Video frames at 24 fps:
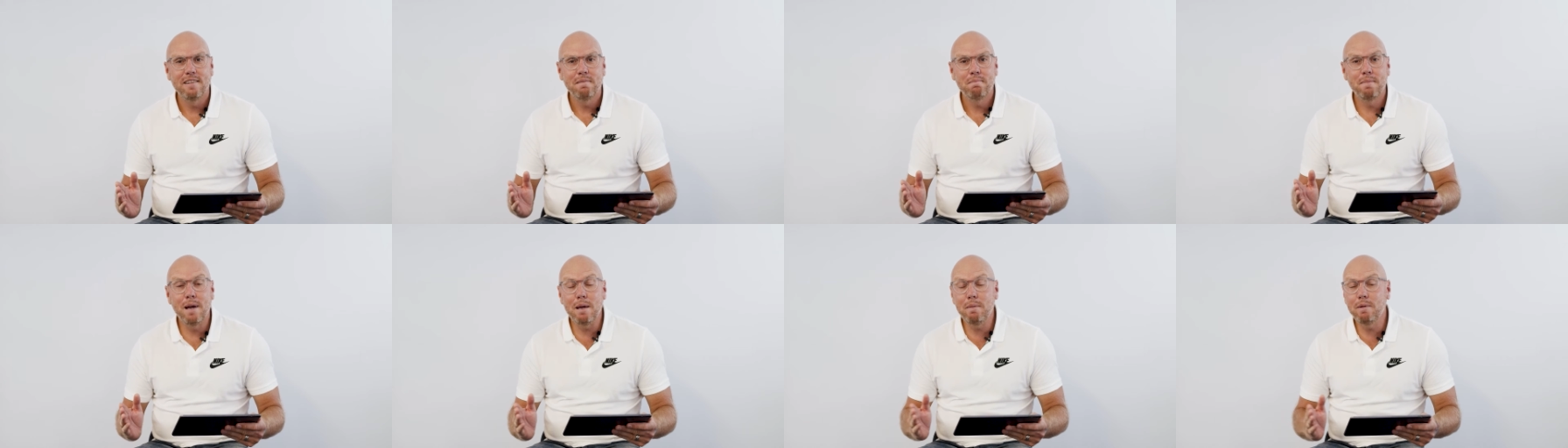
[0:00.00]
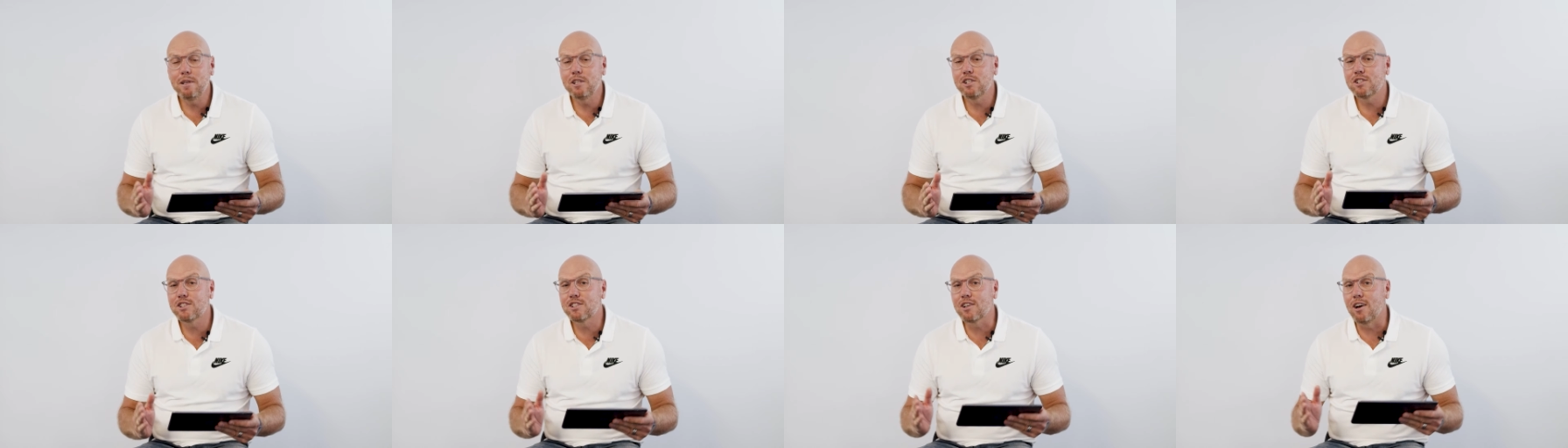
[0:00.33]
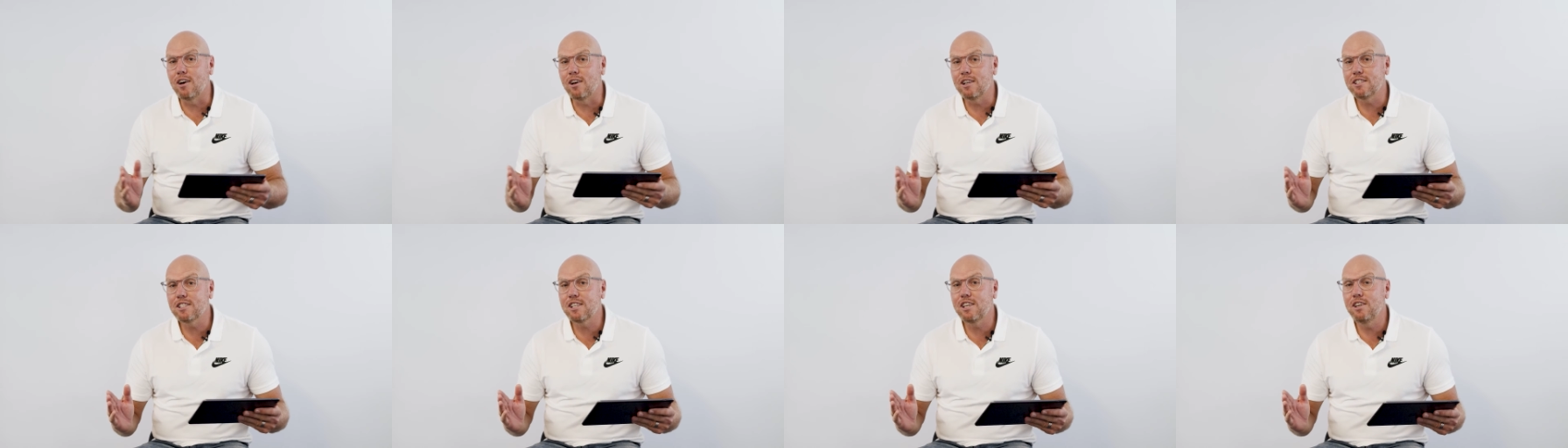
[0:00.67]
Maybe just
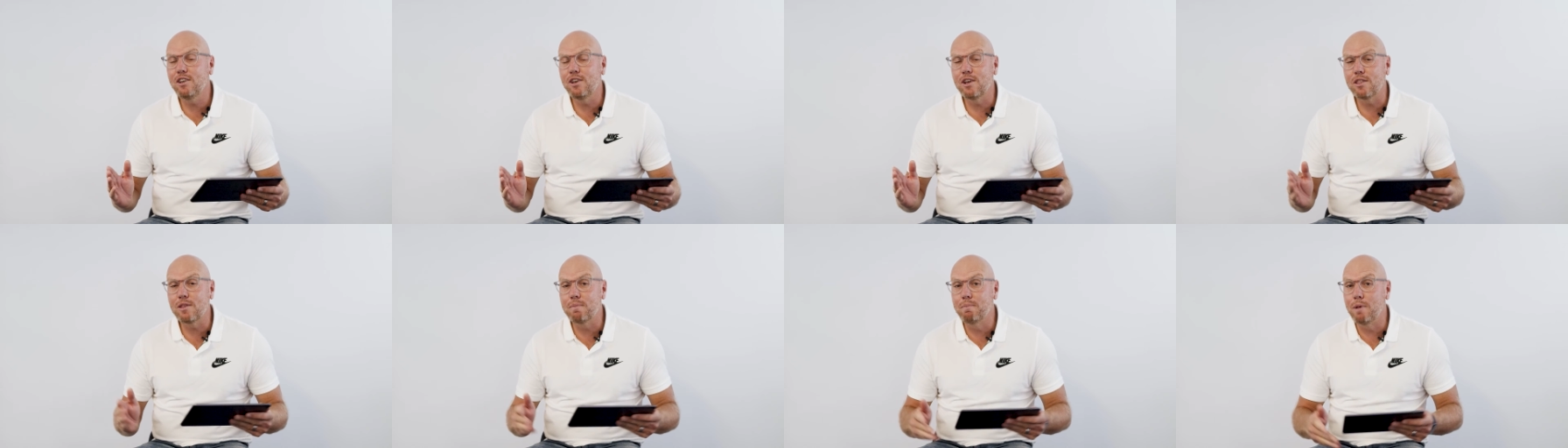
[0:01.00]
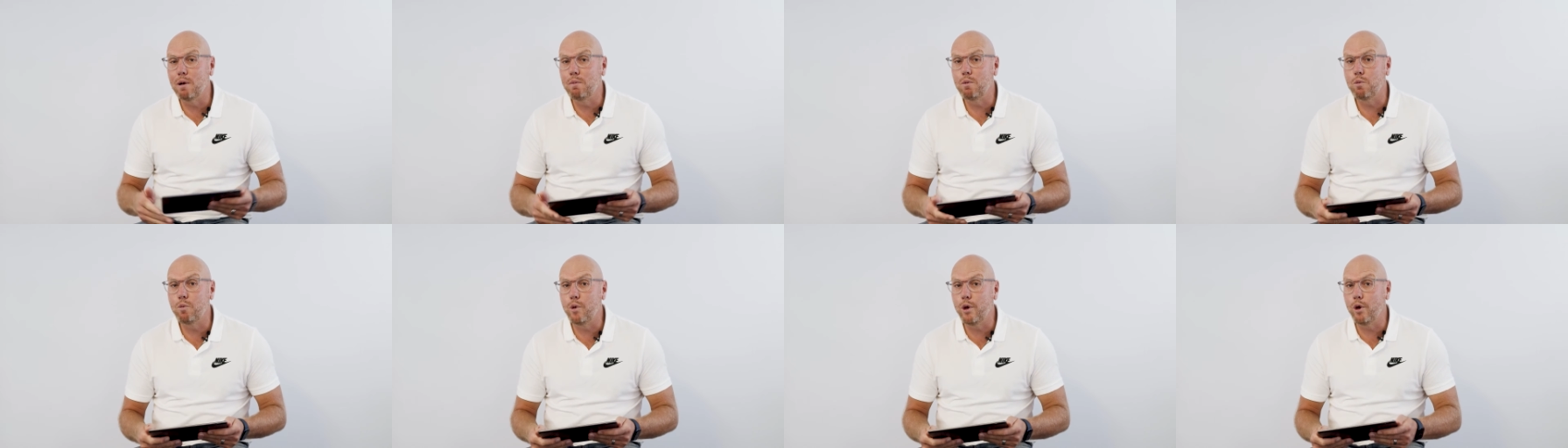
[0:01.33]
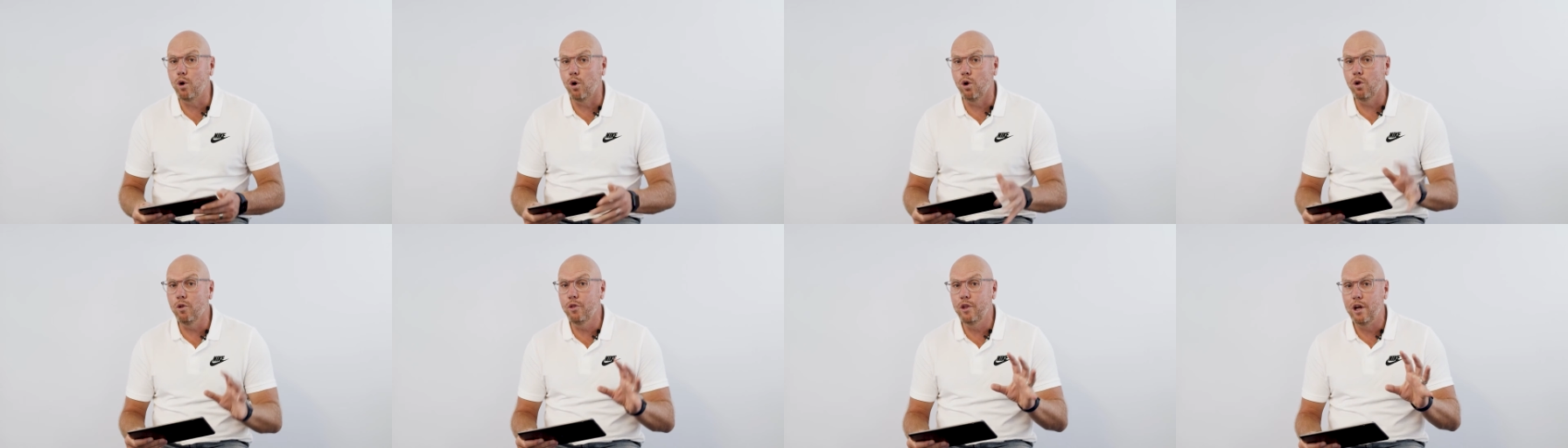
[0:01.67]
asking you at the moment, we
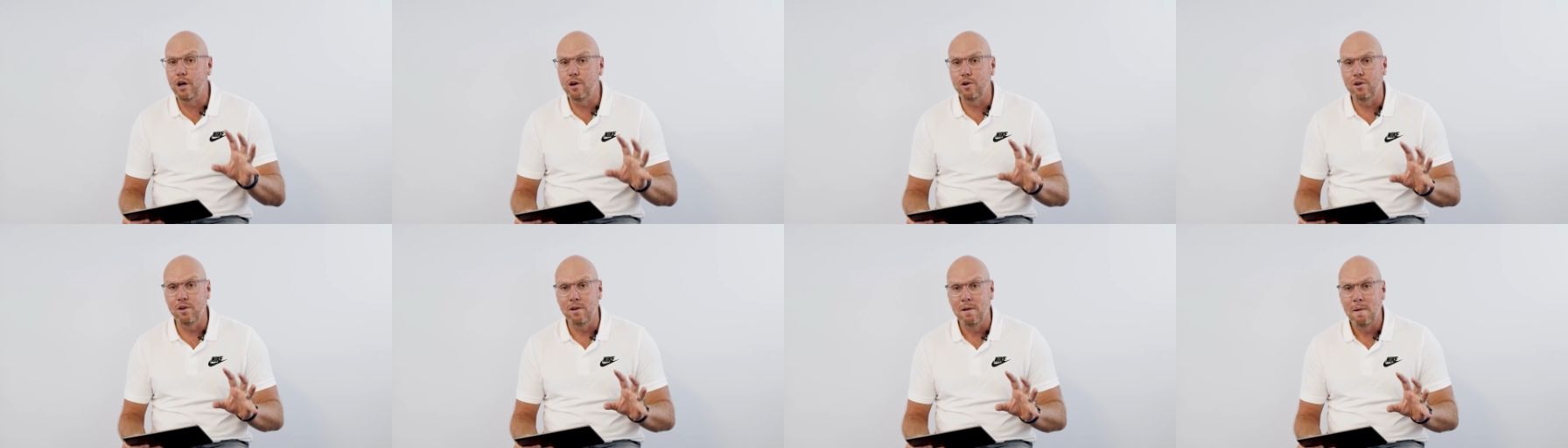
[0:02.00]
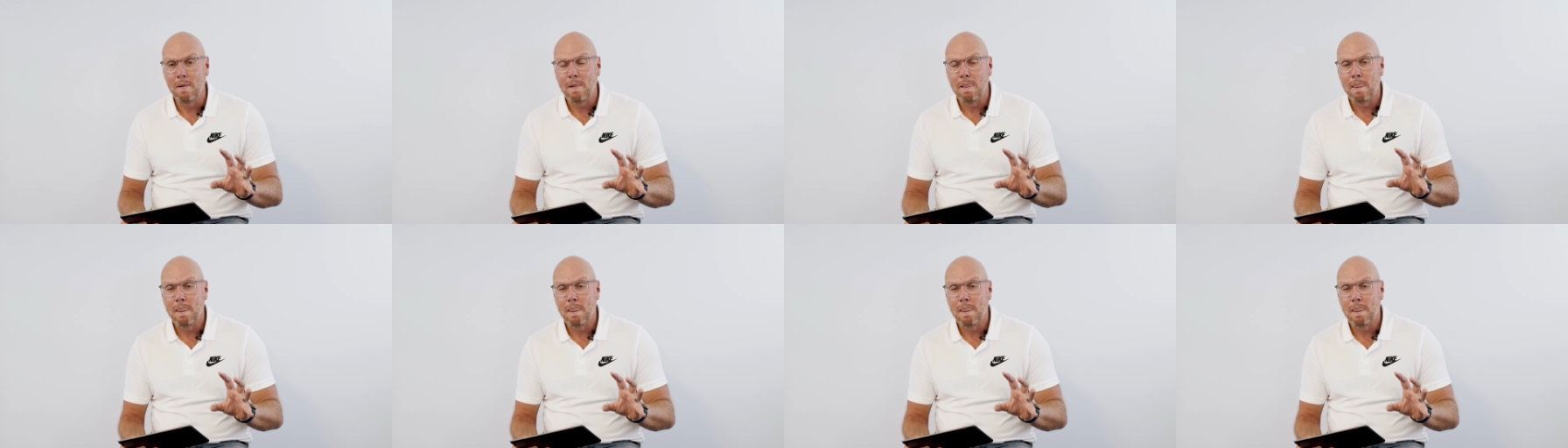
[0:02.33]
all know